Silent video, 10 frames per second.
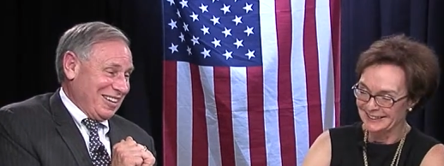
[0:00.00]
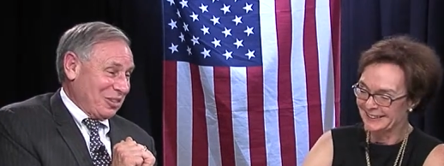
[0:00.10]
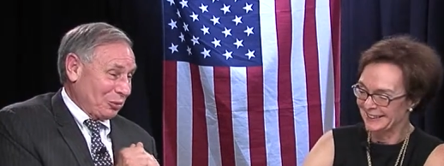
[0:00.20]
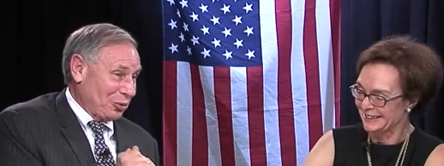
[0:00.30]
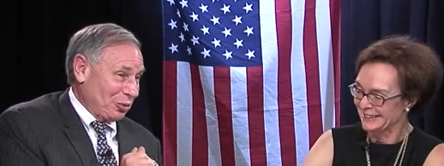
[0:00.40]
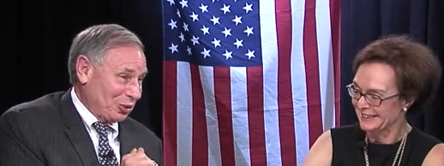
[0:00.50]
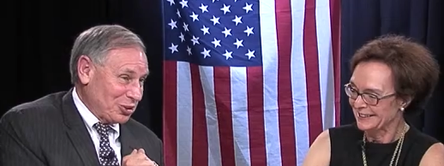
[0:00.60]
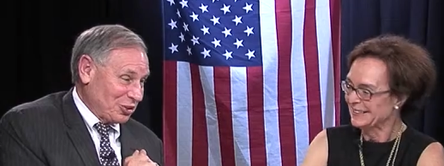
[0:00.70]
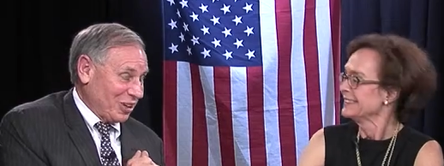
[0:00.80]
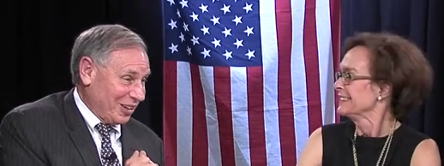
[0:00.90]
Speaker 1: The rule is
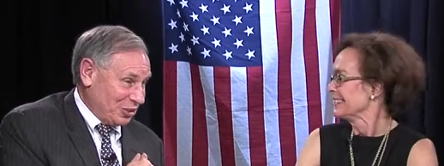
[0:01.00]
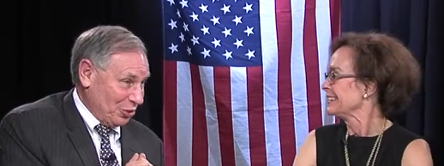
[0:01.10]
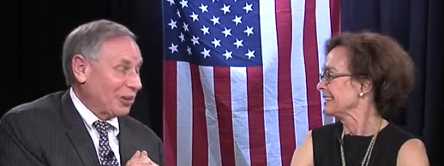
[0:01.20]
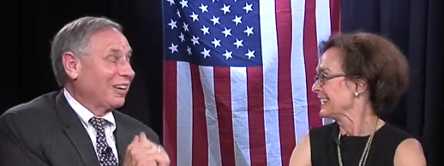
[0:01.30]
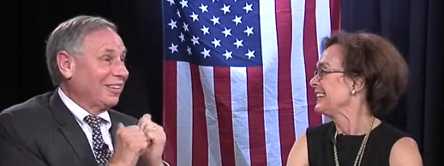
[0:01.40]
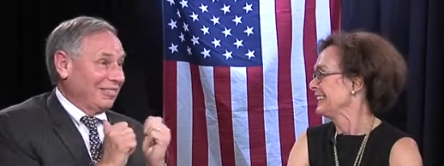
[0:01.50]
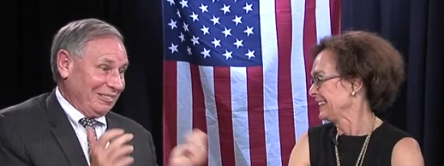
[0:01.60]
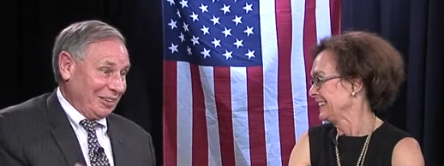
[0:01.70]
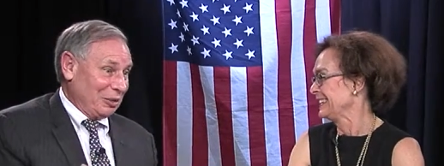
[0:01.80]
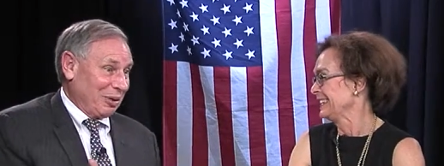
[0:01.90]
you can't do it.
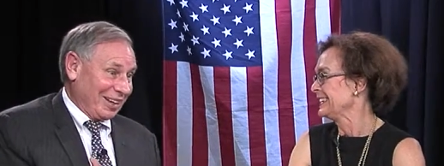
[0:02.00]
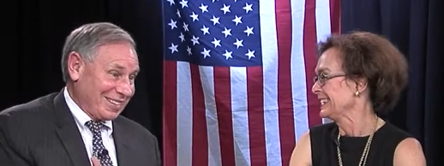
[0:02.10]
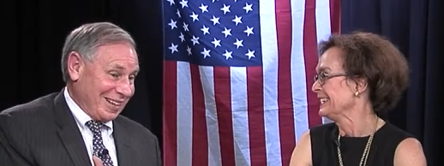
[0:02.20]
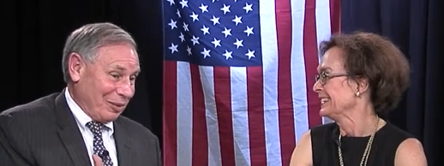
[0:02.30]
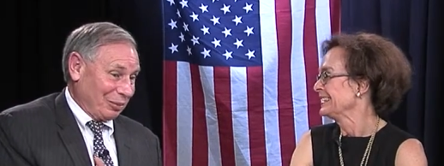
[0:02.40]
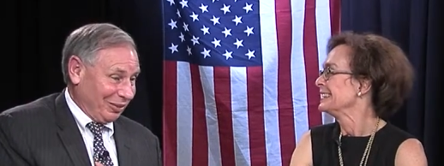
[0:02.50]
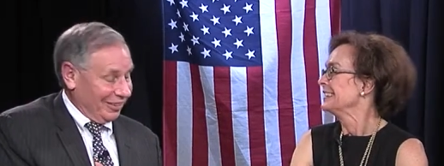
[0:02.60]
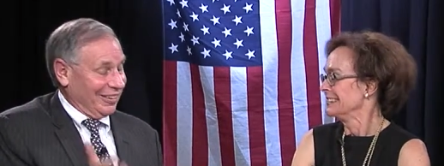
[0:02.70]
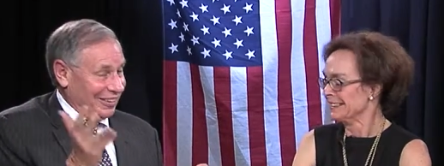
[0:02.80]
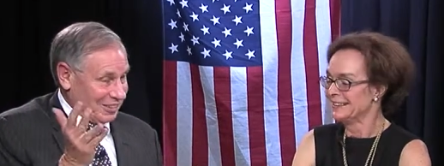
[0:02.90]
Lead by example."
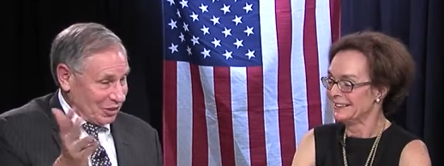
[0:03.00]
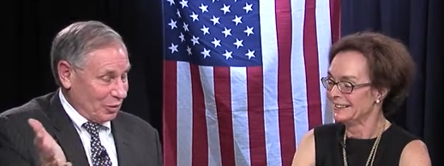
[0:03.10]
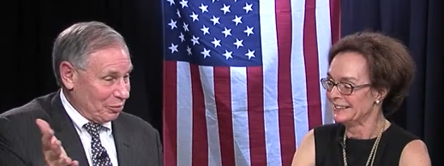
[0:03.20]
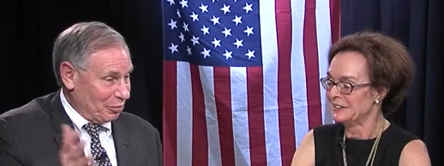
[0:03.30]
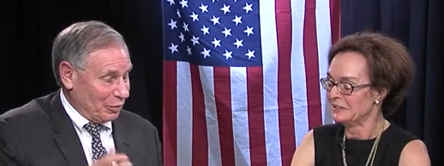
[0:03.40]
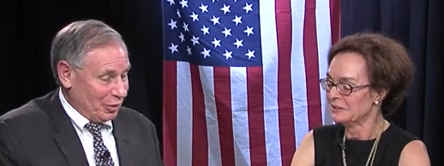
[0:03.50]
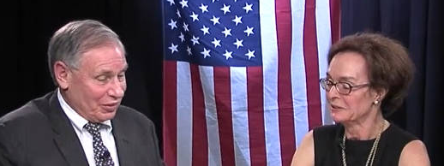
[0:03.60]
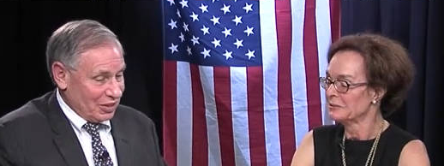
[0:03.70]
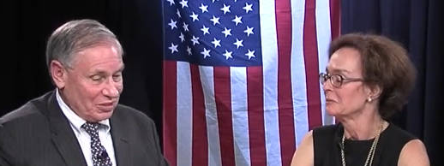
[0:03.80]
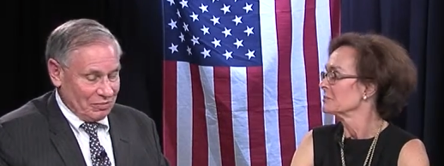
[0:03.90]
So we, we put
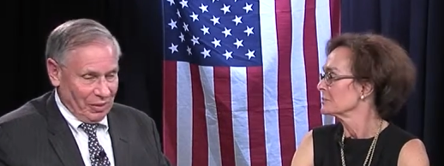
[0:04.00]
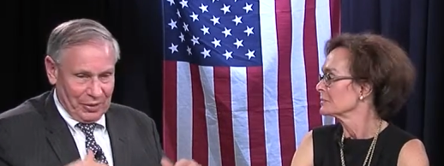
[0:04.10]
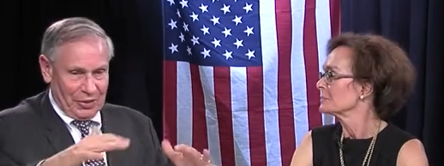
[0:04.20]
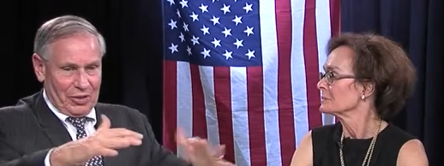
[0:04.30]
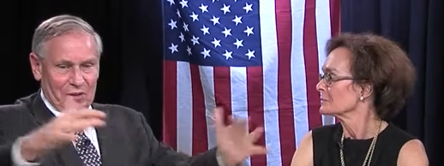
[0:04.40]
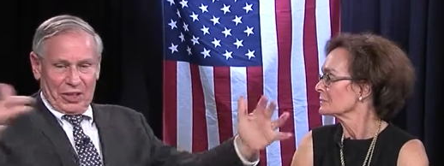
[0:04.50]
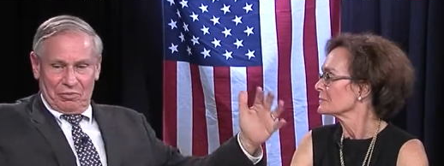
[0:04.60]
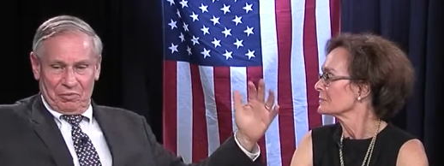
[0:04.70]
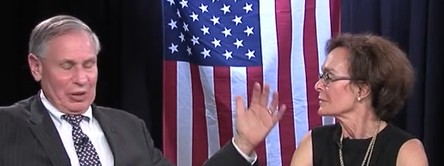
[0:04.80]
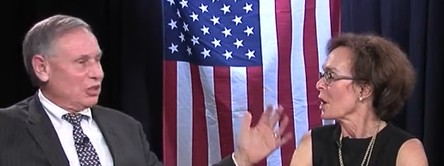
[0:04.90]
these. I mean, they're like
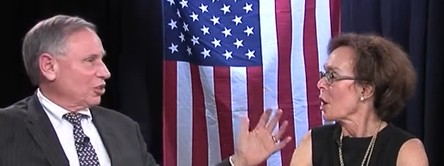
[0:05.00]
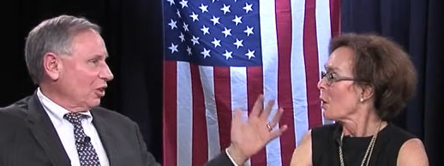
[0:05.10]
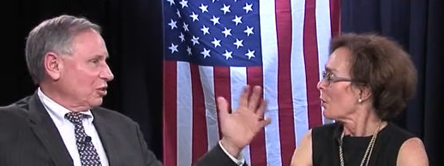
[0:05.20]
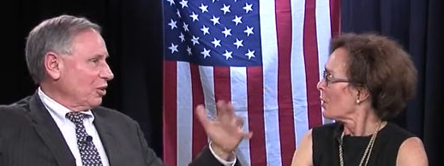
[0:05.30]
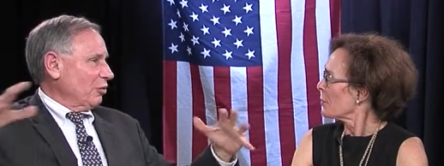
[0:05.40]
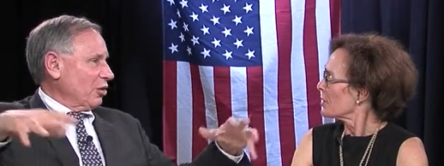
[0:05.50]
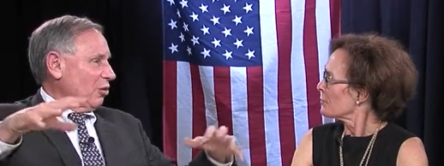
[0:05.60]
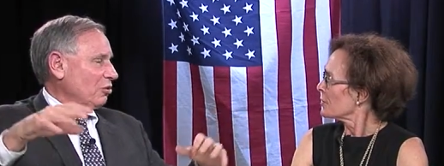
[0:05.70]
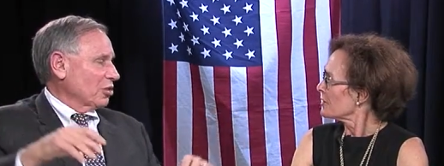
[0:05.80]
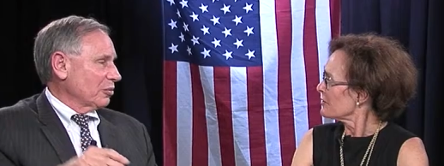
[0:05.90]
big shells, well, right? But
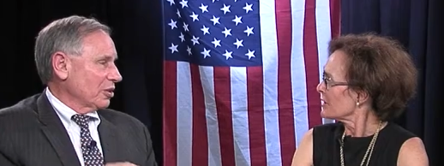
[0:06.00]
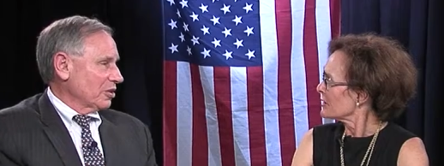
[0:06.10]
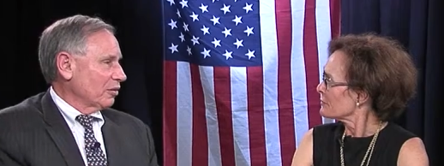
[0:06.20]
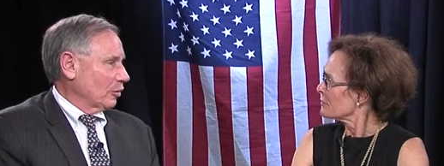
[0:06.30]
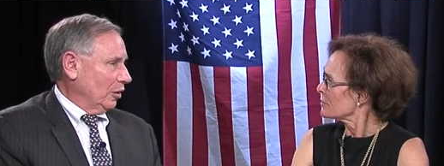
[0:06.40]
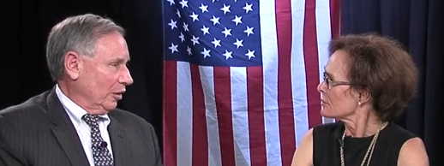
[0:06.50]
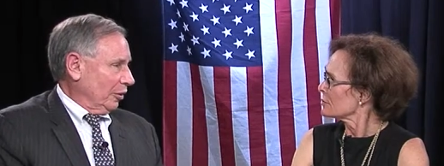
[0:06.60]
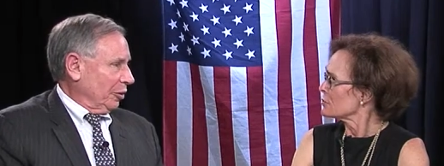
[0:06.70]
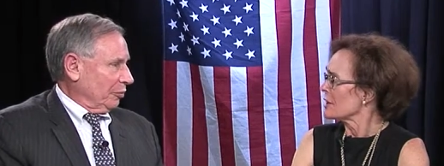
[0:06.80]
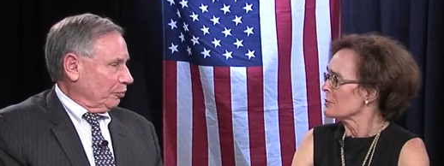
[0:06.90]
with holes we've
Speaker 2: had
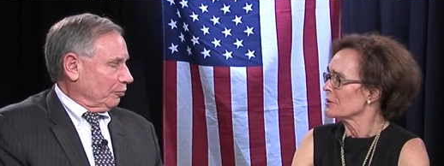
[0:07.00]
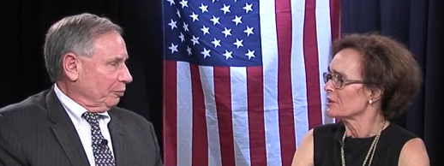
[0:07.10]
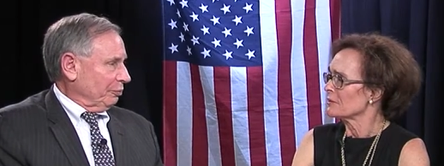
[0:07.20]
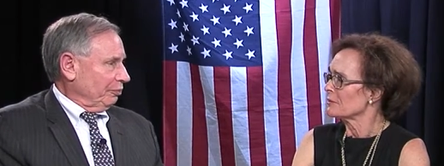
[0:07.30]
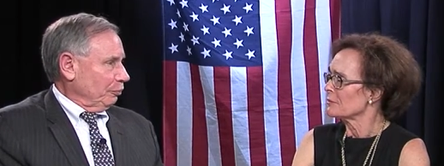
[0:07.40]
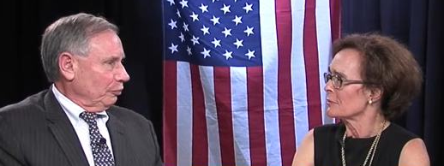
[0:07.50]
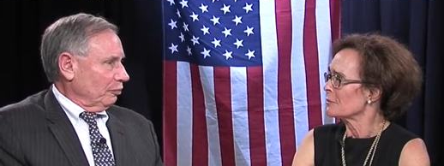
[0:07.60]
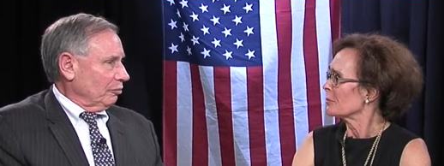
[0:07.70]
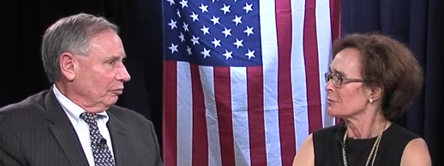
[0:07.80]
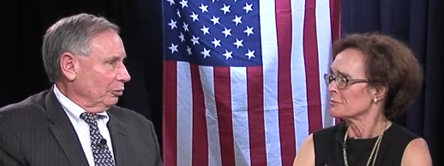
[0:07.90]
dry well,
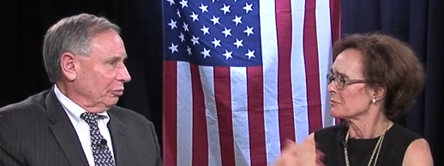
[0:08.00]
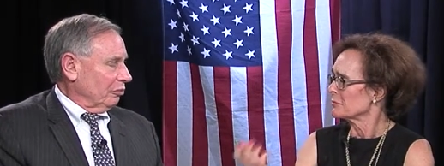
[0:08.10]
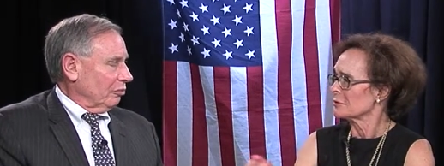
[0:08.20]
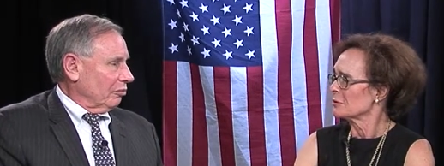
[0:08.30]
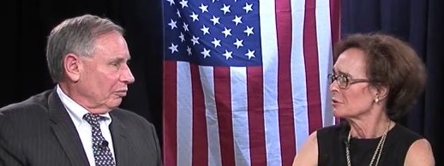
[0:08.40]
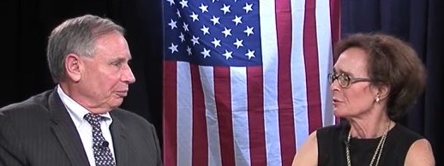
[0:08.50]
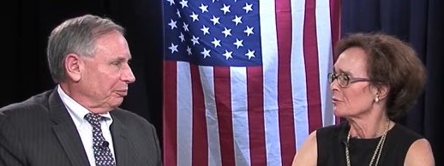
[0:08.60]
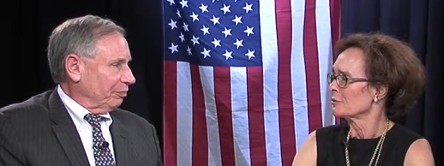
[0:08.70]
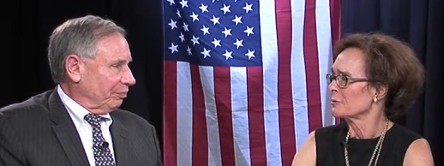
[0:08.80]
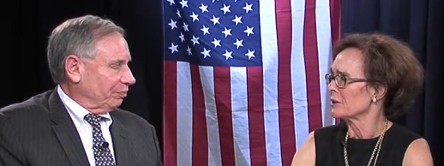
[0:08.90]
you know,
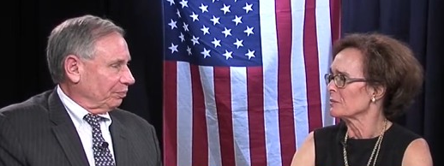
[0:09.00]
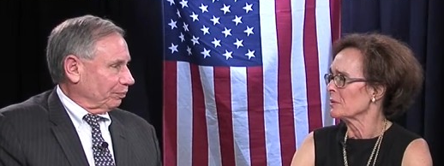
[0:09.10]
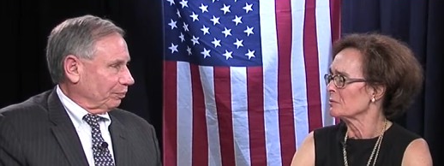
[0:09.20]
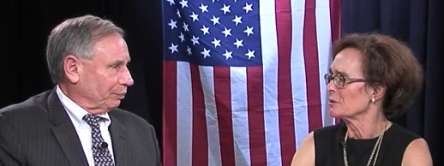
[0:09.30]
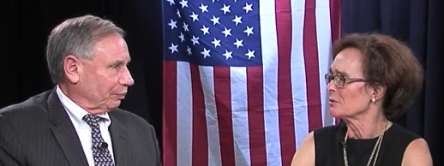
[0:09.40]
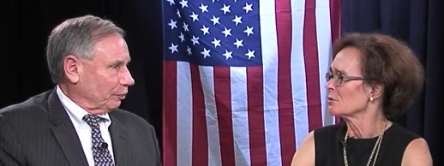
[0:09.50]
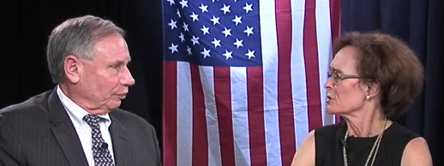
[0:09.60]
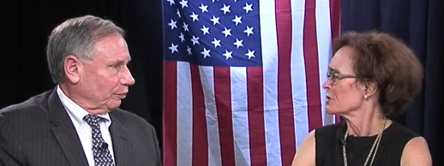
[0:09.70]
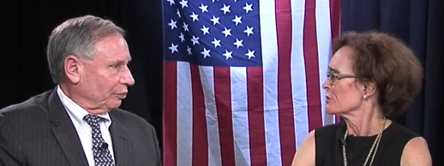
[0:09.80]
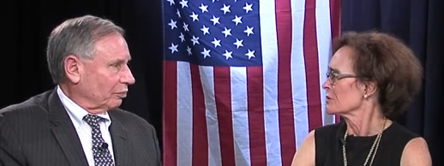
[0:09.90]
from like maybe 30
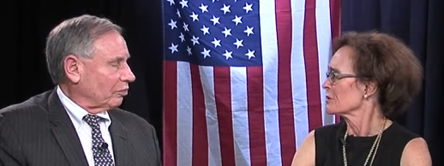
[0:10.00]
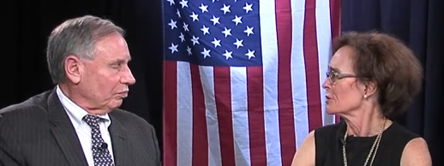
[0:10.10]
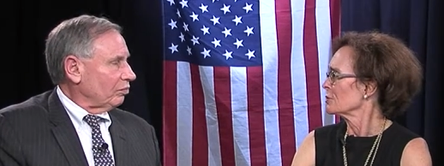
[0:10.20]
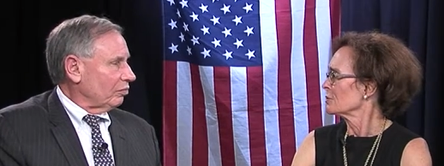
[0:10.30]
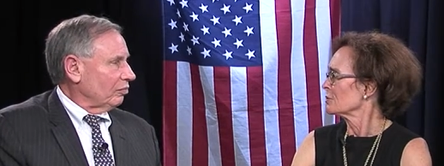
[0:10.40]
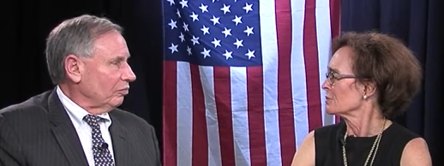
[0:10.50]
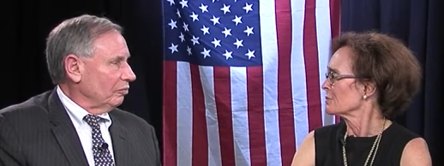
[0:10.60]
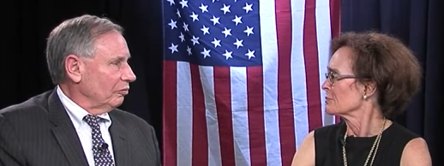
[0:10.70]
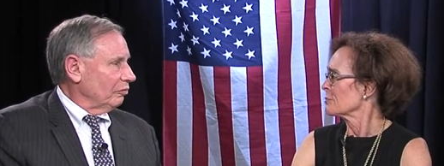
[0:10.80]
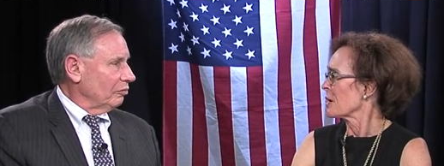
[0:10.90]
years ago that
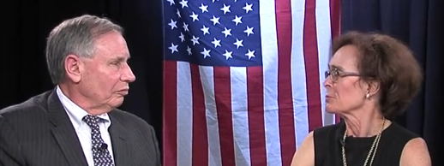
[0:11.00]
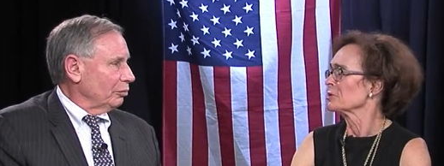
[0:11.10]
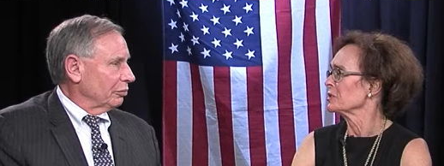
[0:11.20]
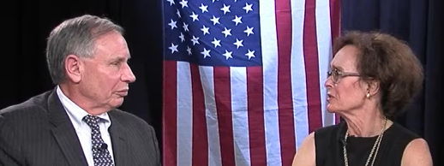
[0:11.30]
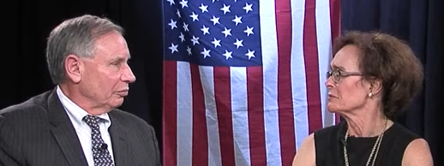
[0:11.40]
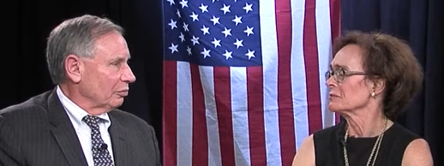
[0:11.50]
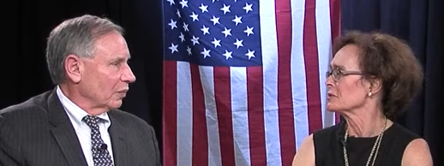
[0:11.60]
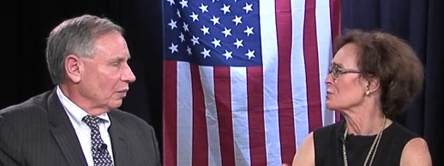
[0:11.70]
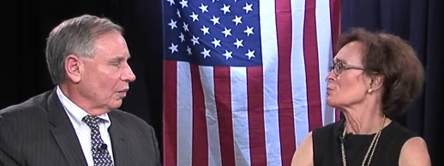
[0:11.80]
probably isn't